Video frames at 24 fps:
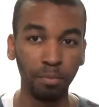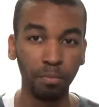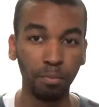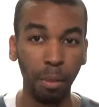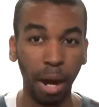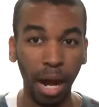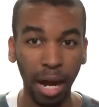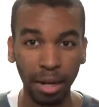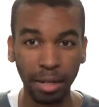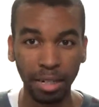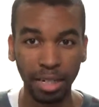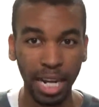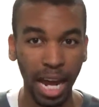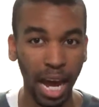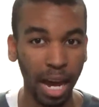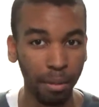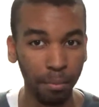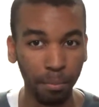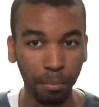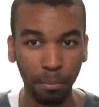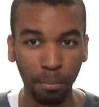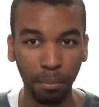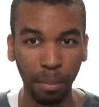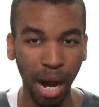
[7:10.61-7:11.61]

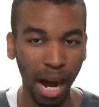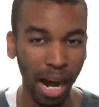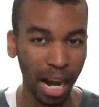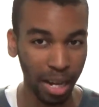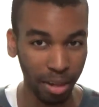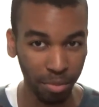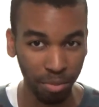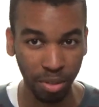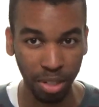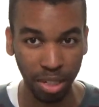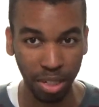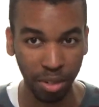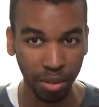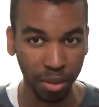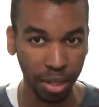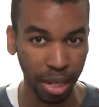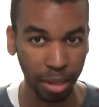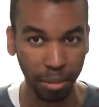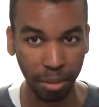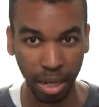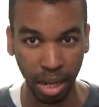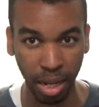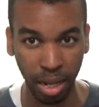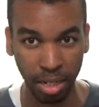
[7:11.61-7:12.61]
my video
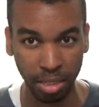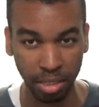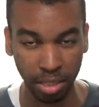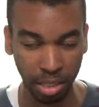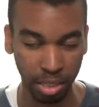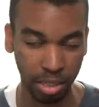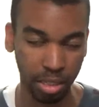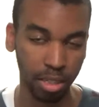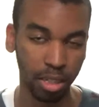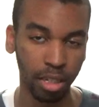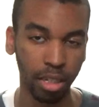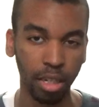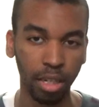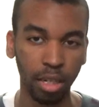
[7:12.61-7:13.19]
game content,